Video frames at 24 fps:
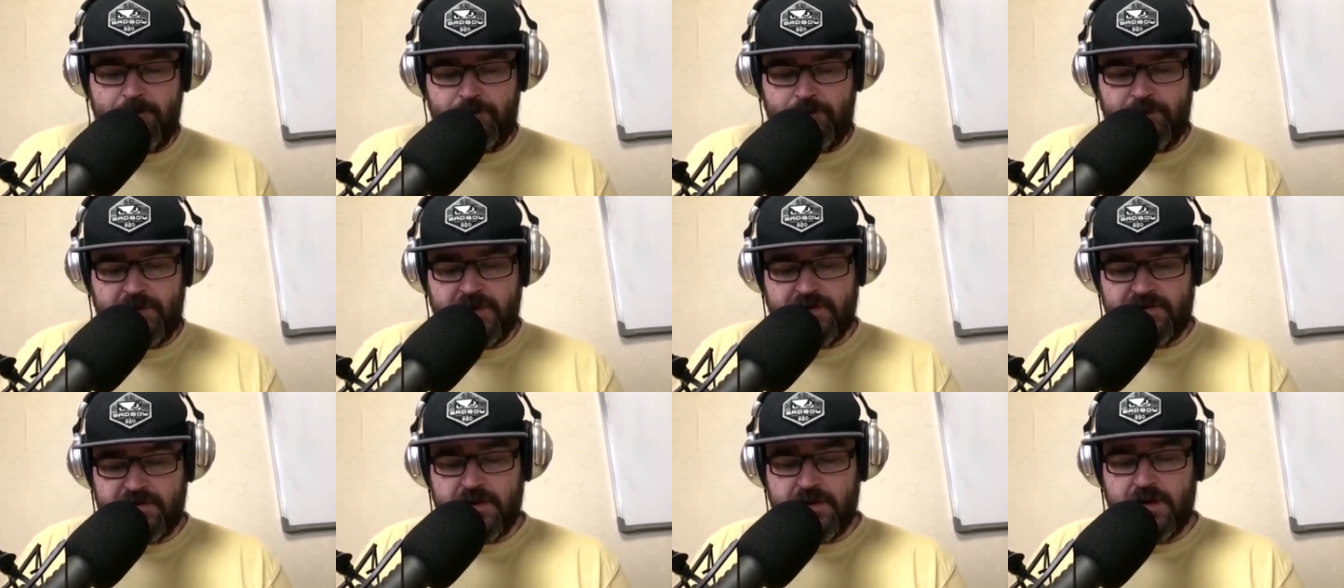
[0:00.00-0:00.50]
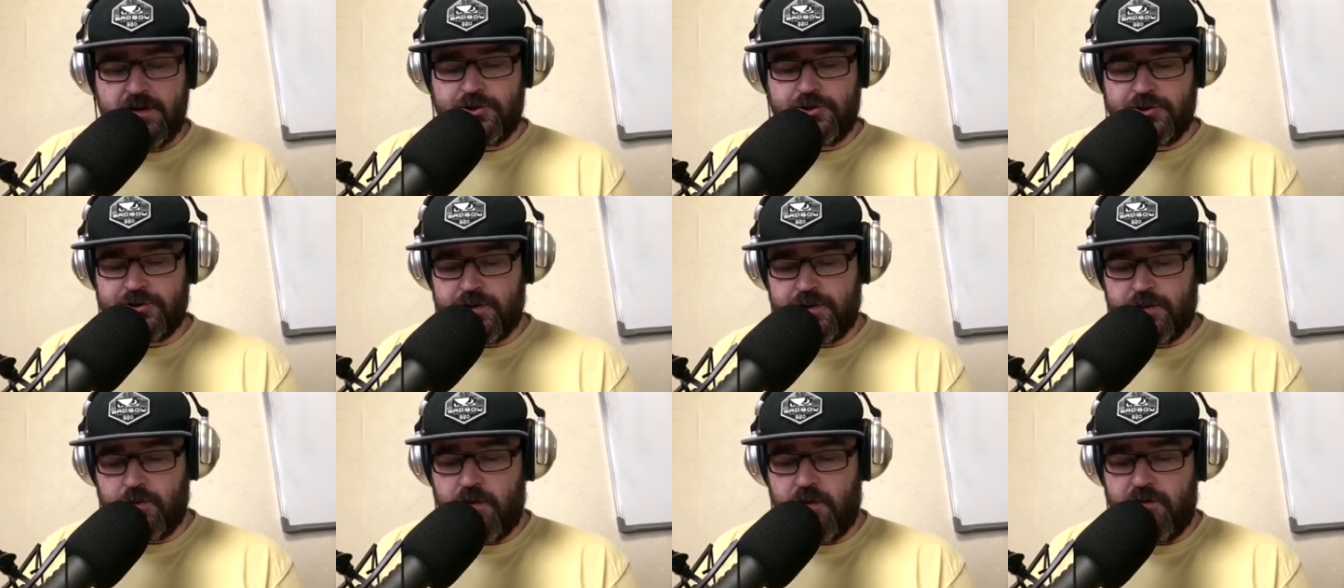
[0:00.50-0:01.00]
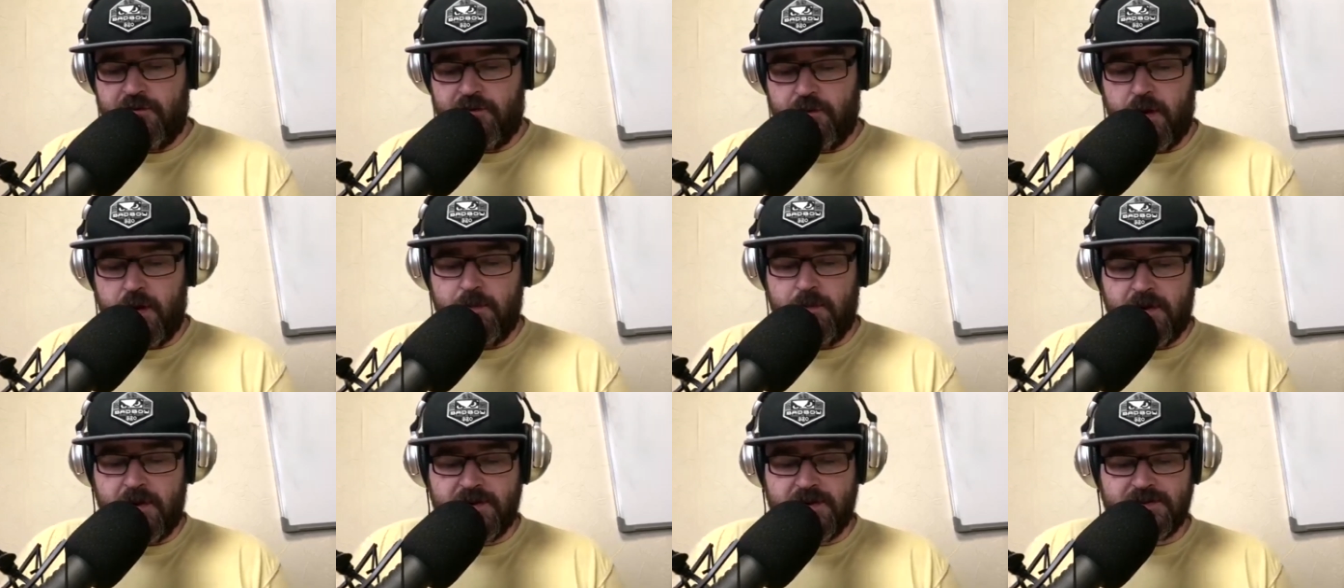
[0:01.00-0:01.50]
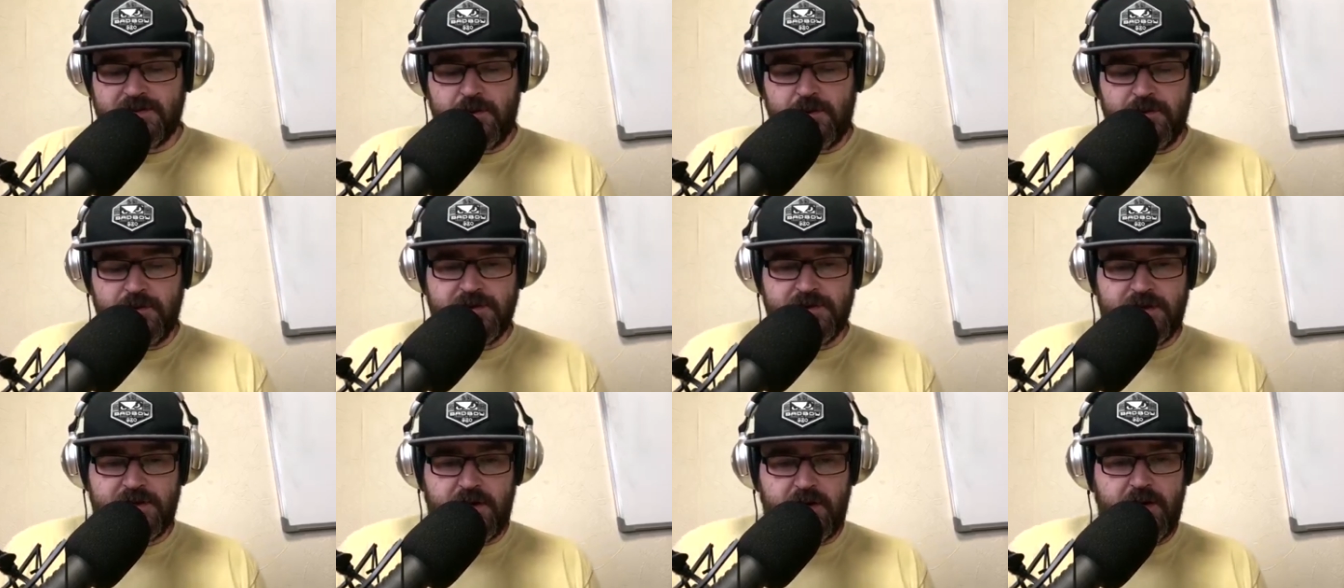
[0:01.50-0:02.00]
This is an interesting one for me because
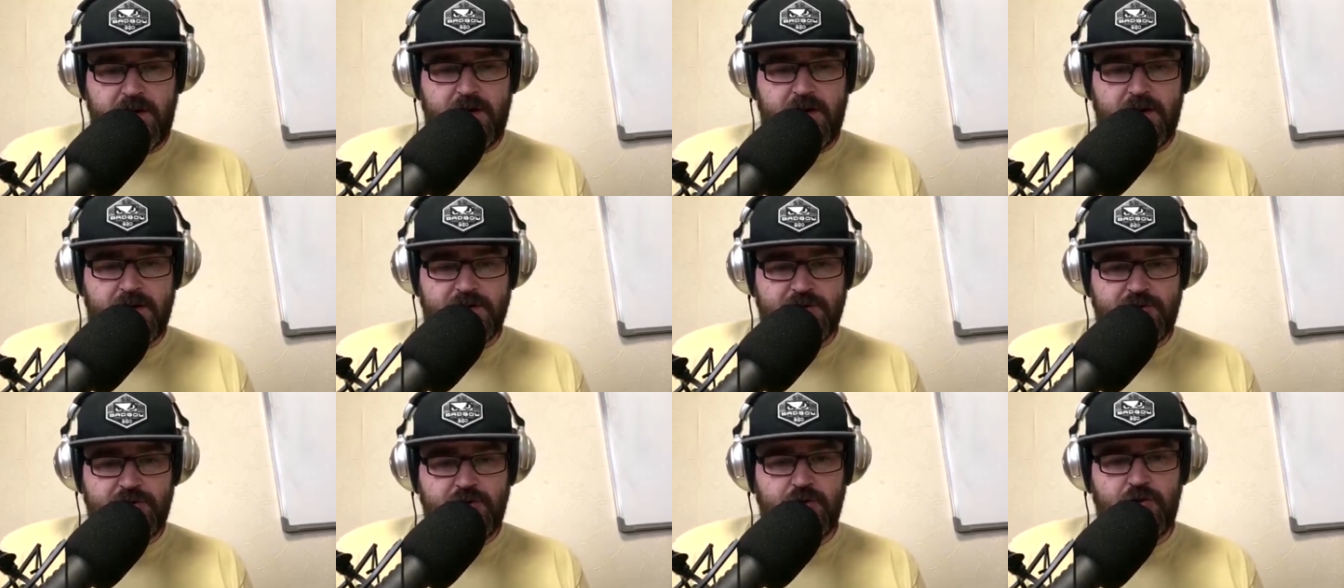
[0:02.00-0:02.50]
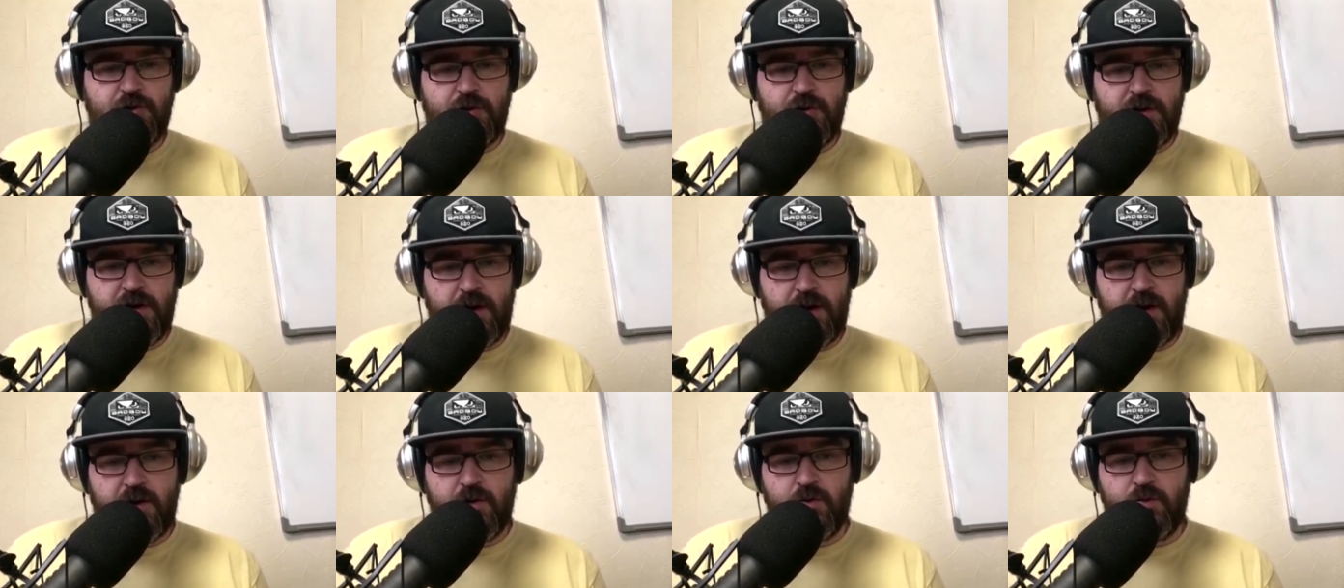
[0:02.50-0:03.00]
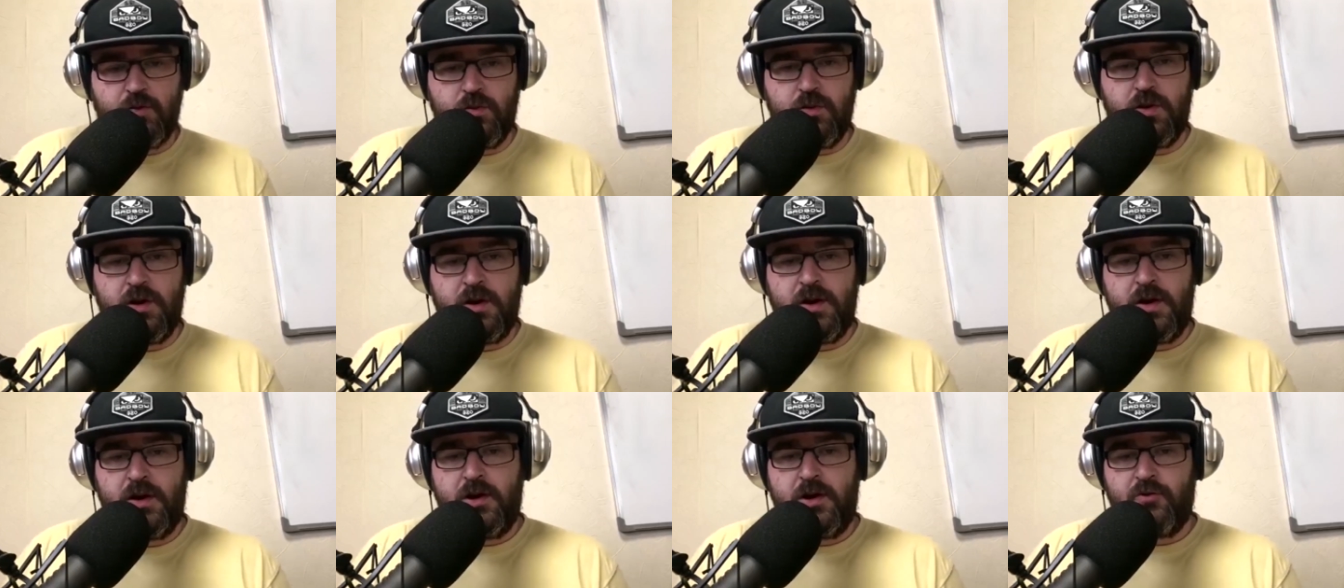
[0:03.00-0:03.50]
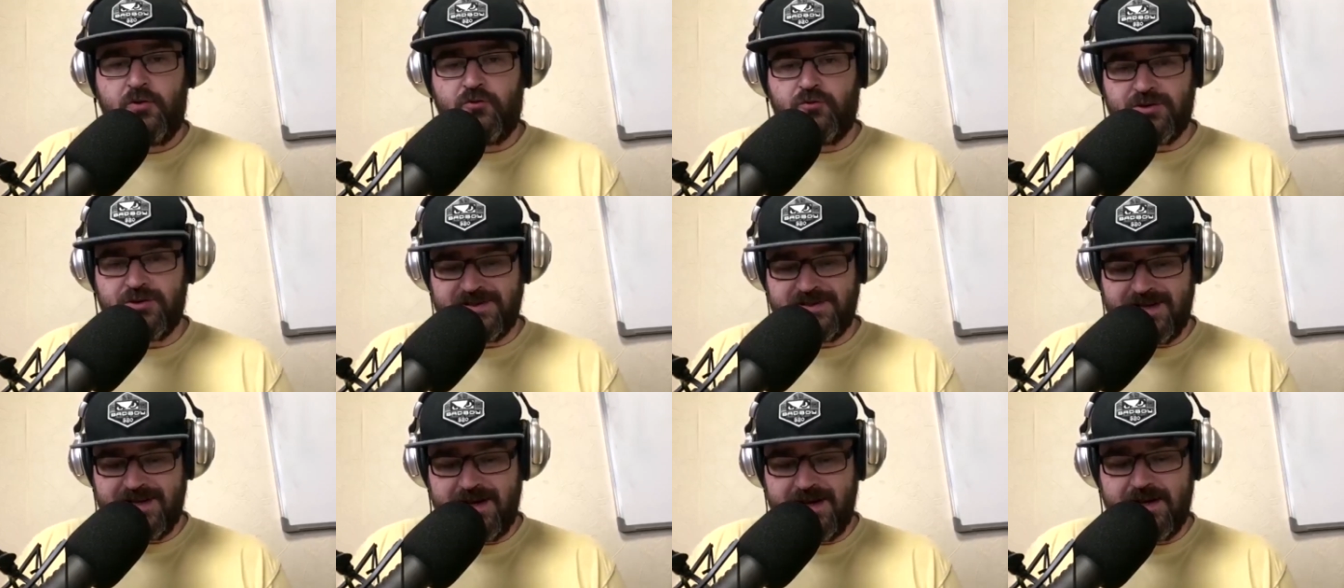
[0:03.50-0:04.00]
Kunitskaya has shown how
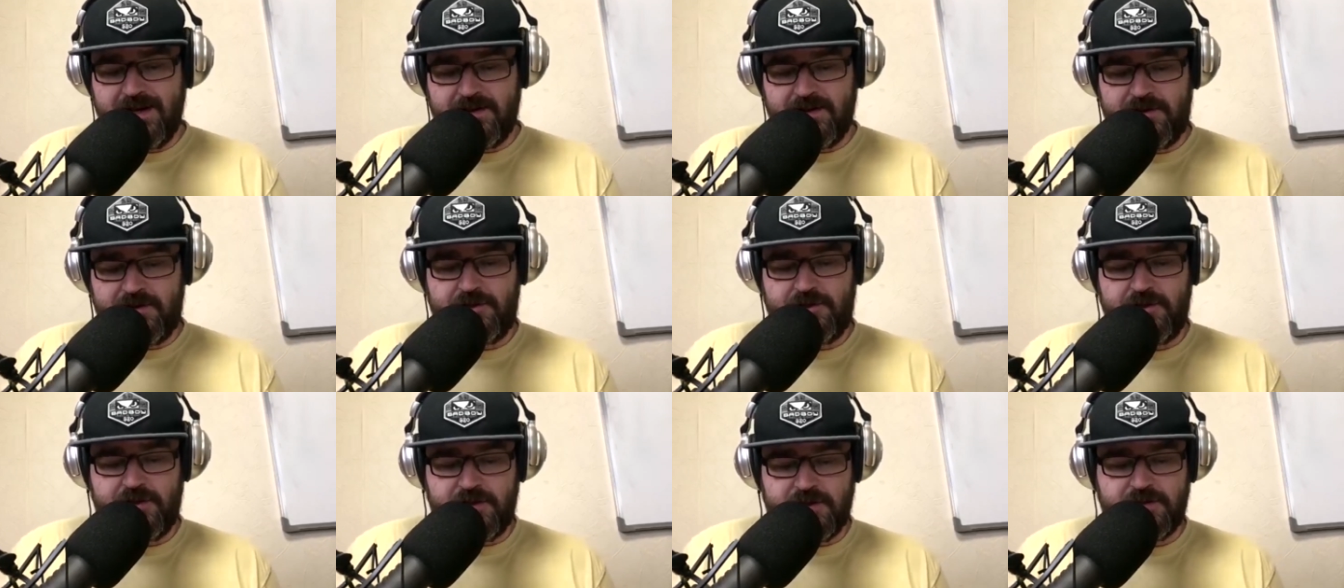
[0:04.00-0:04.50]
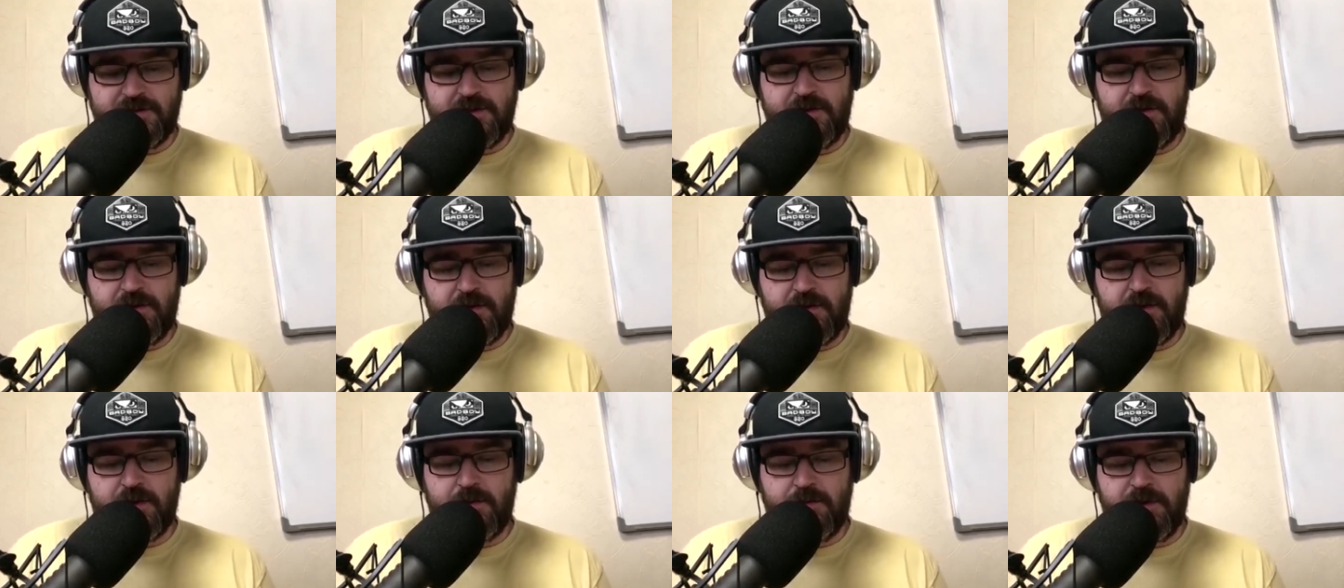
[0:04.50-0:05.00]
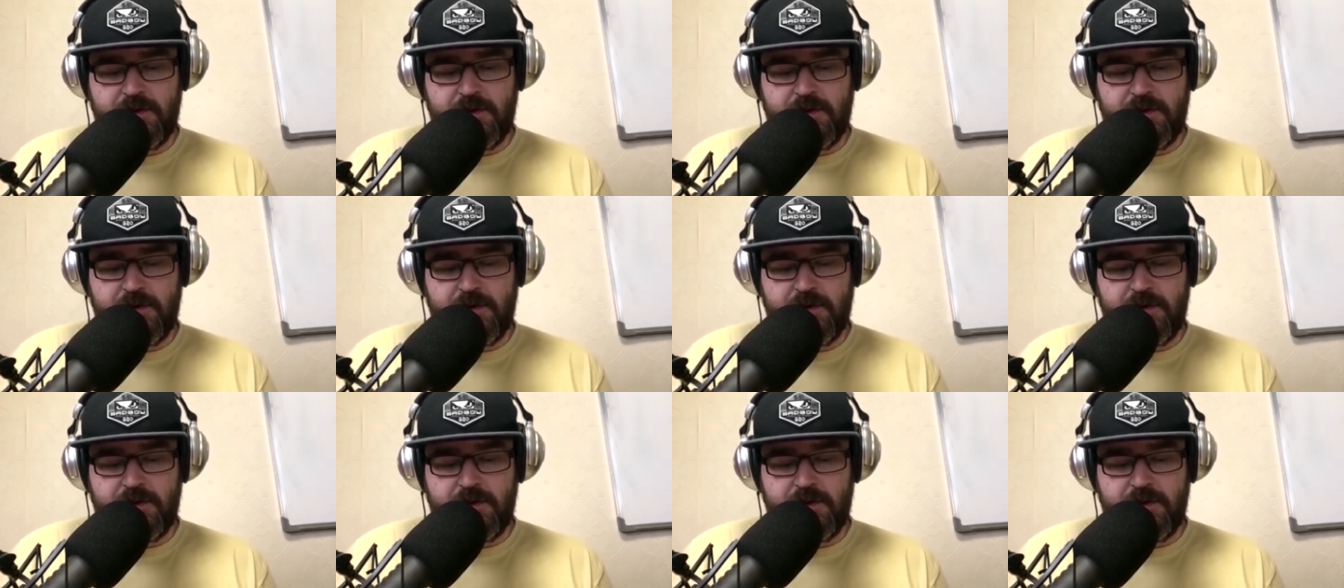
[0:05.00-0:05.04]
resilient she is in her time in the